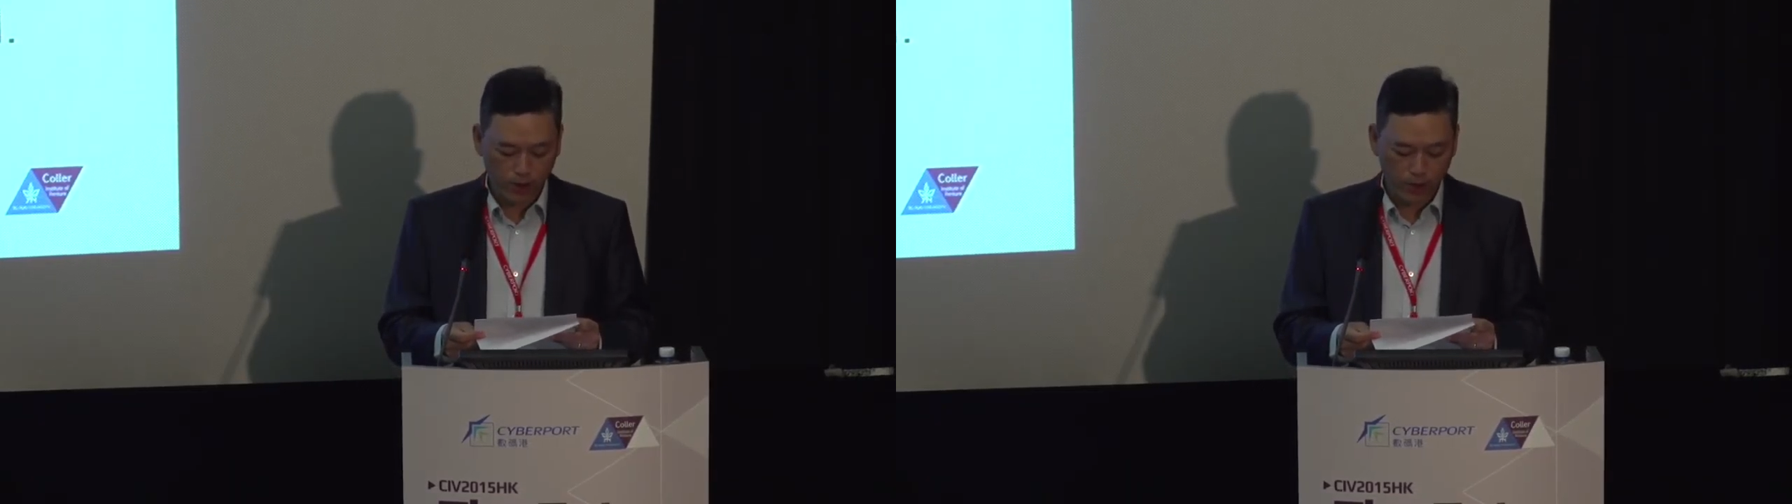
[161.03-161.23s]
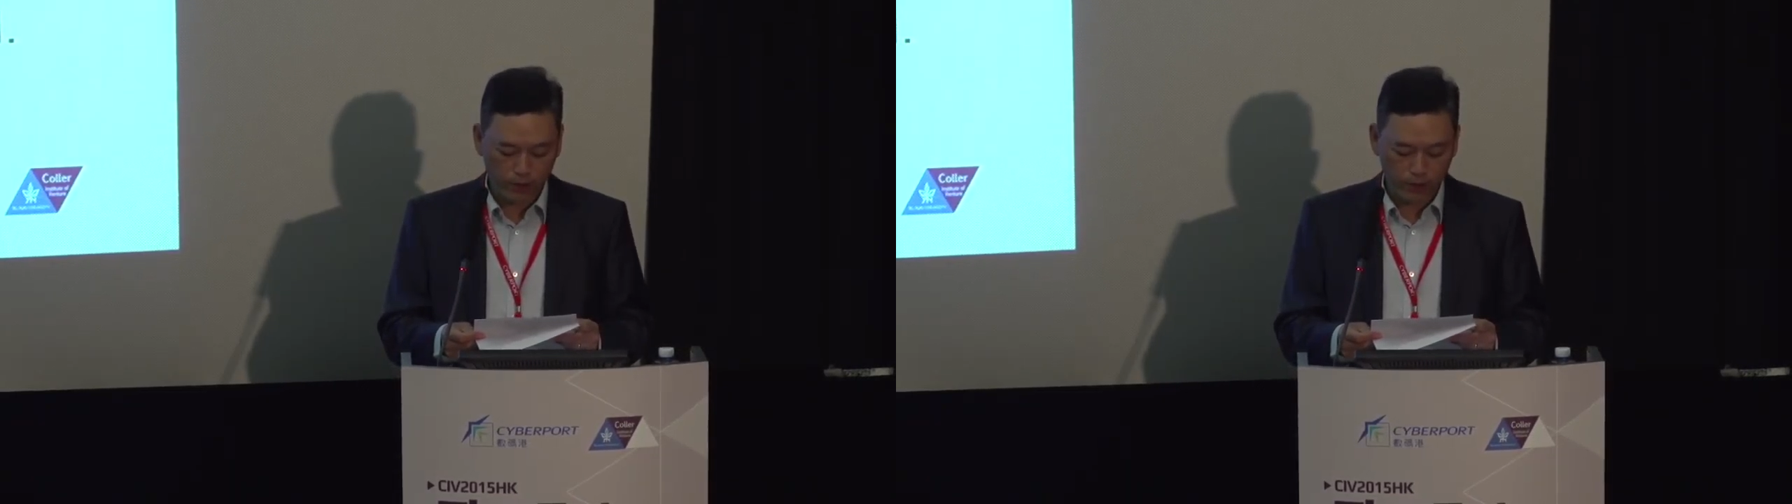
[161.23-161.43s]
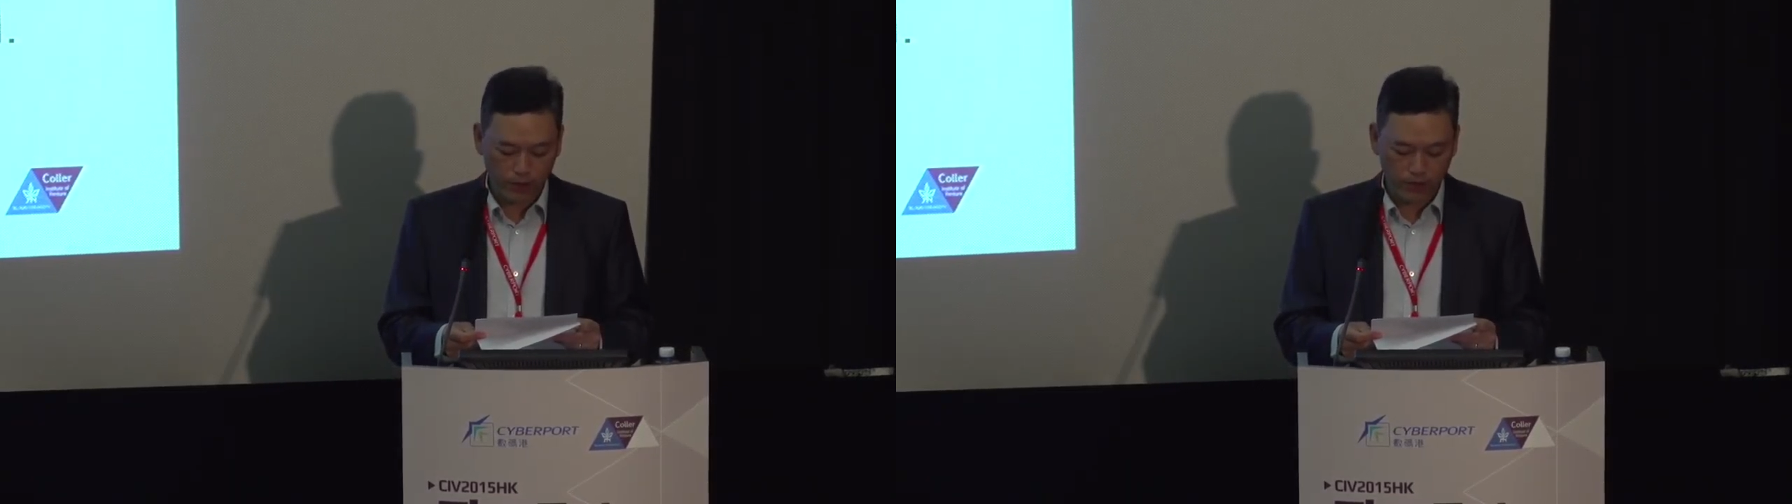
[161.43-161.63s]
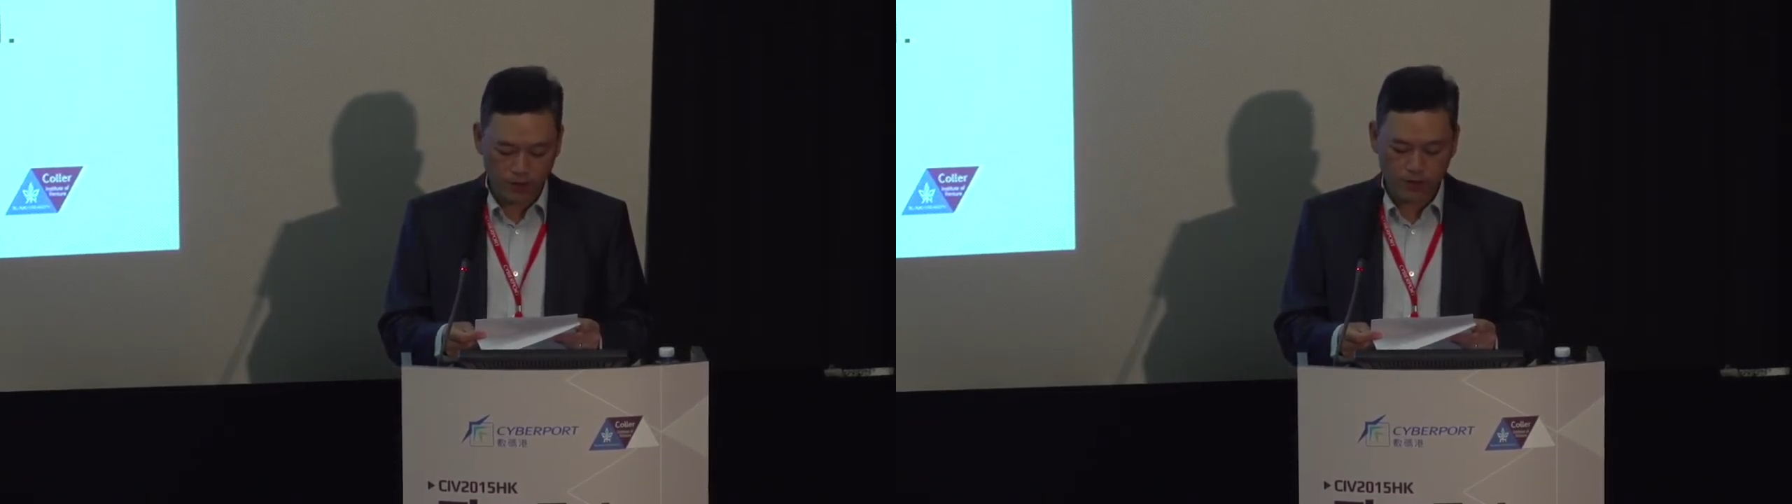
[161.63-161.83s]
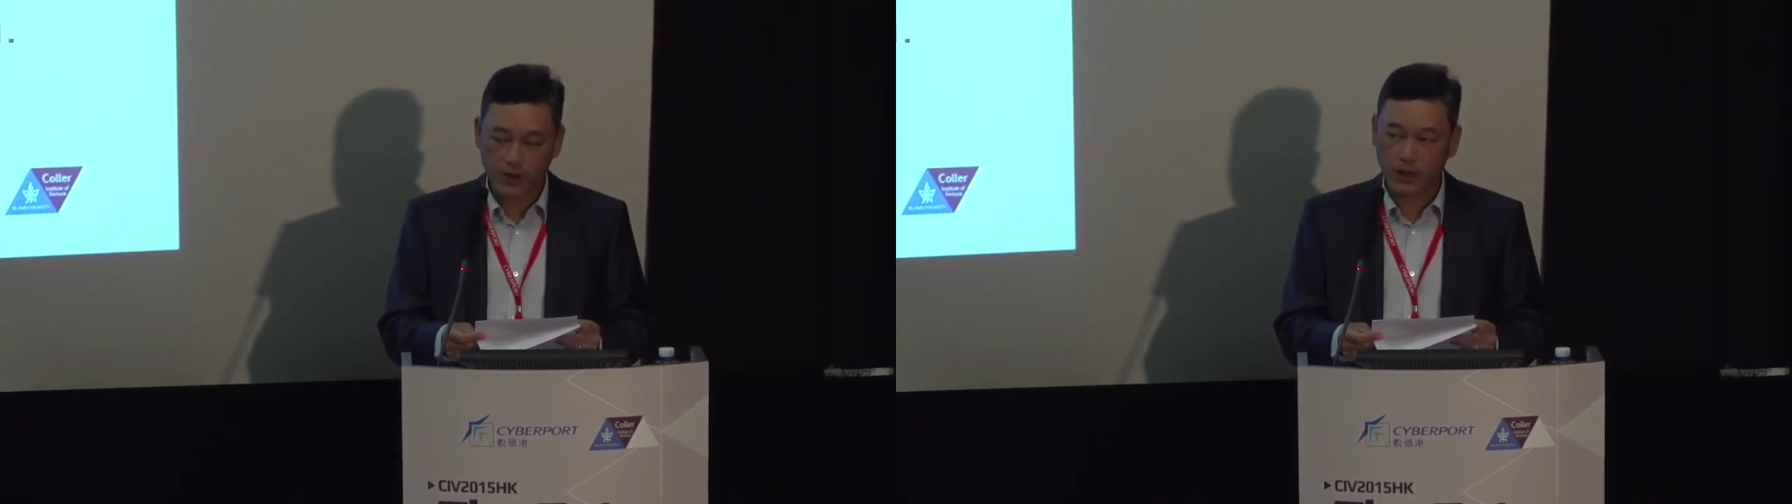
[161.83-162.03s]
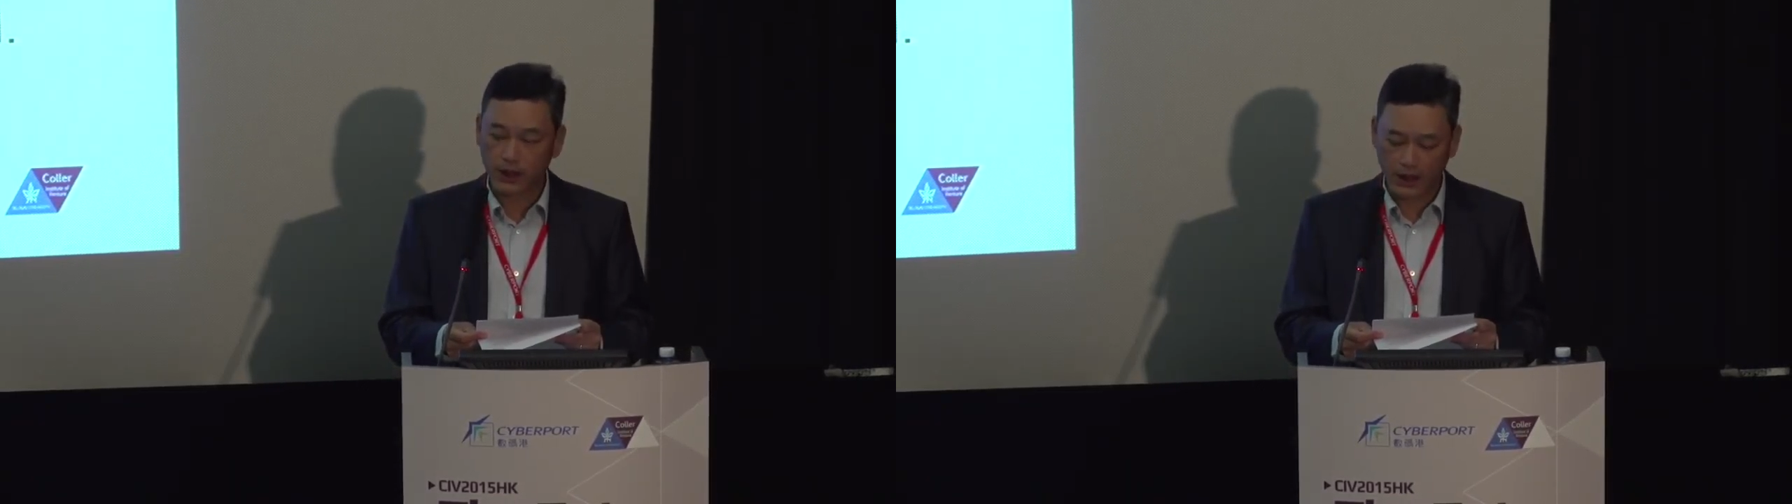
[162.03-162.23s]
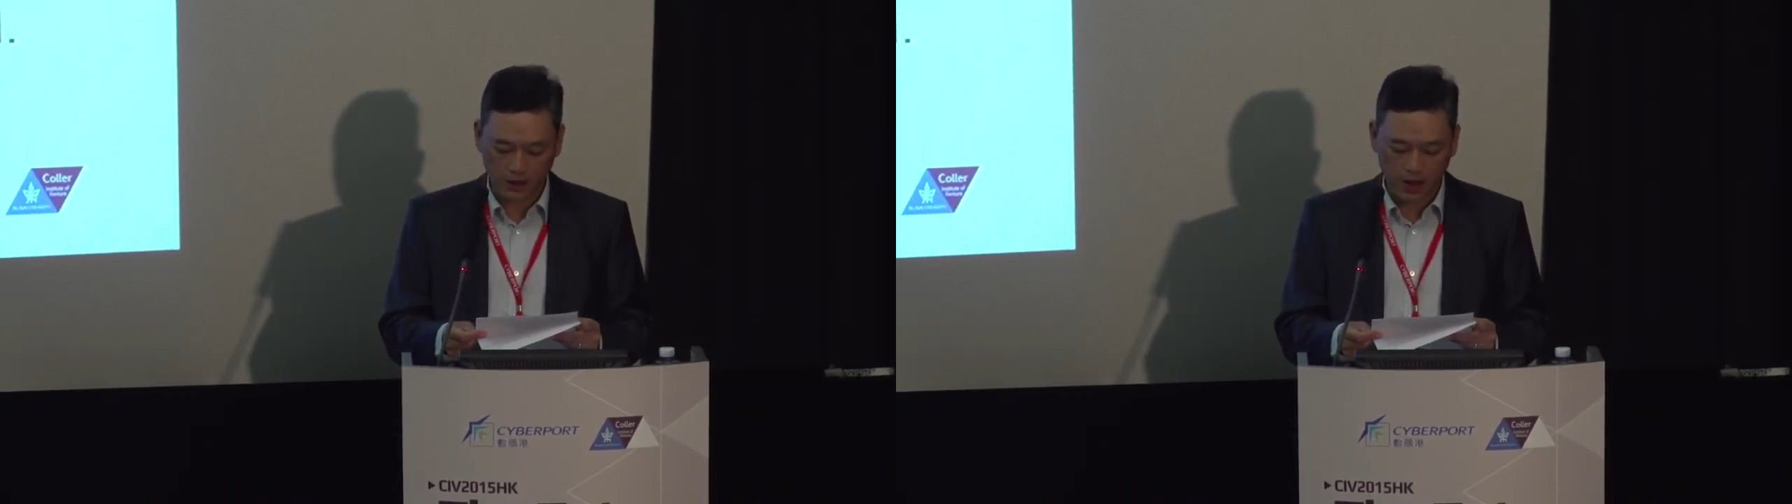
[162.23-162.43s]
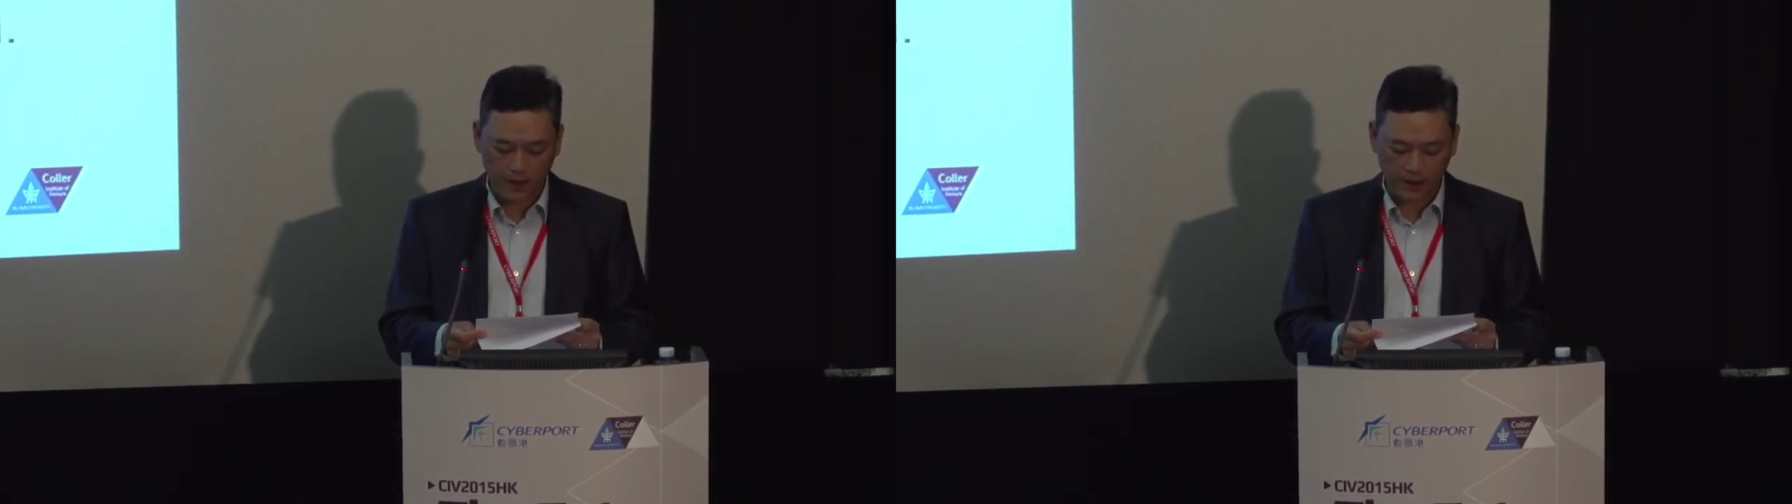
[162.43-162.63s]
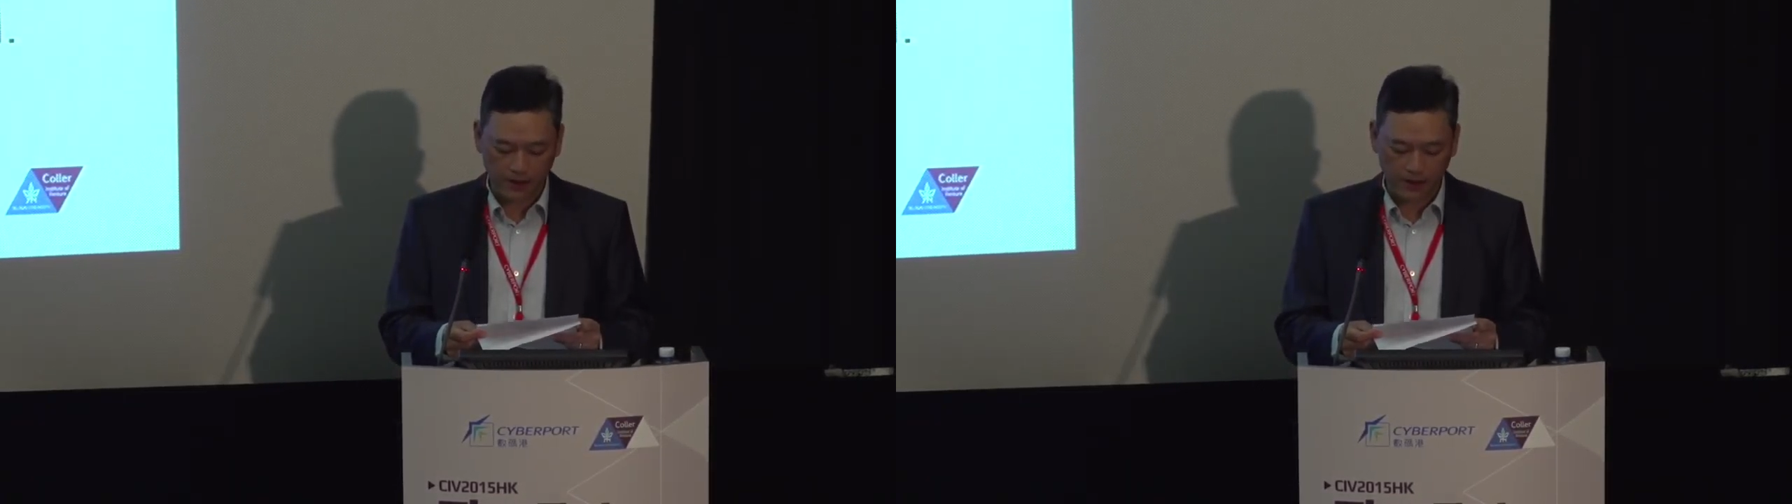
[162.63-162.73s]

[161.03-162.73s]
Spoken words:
both industry and academia.